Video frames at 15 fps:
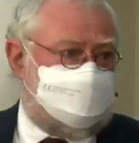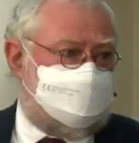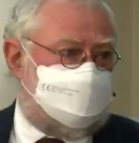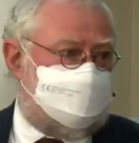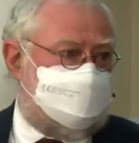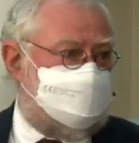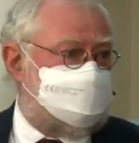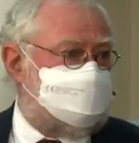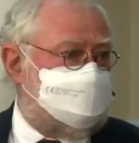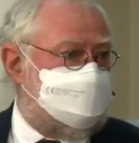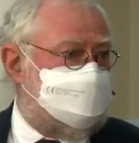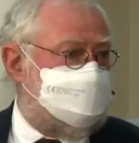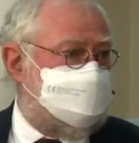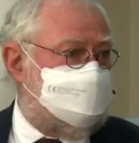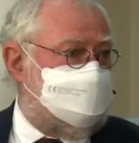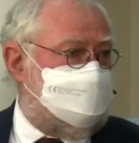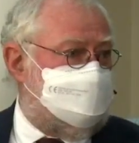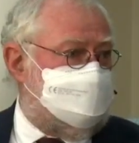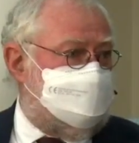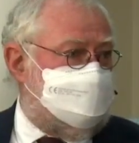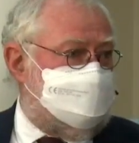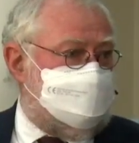with religion.
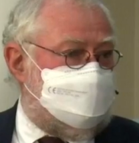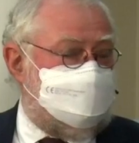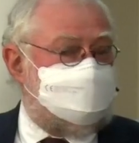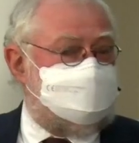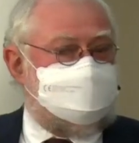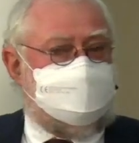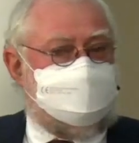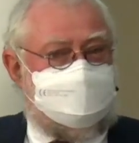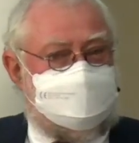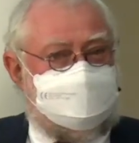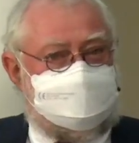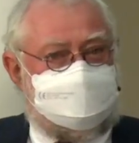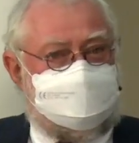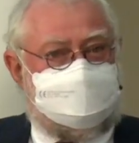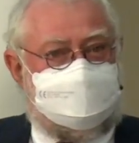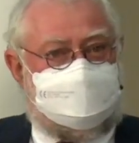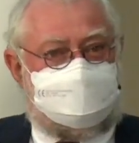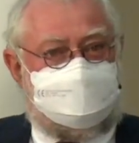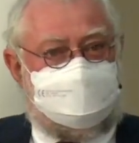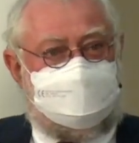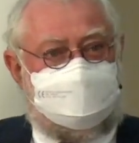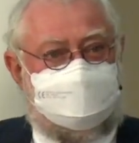It is an ability that
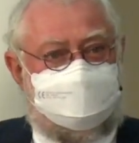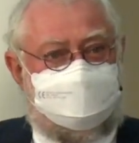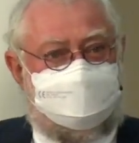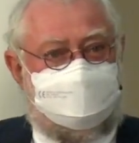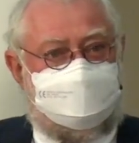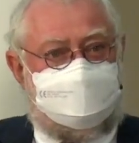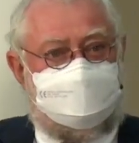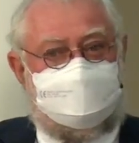we have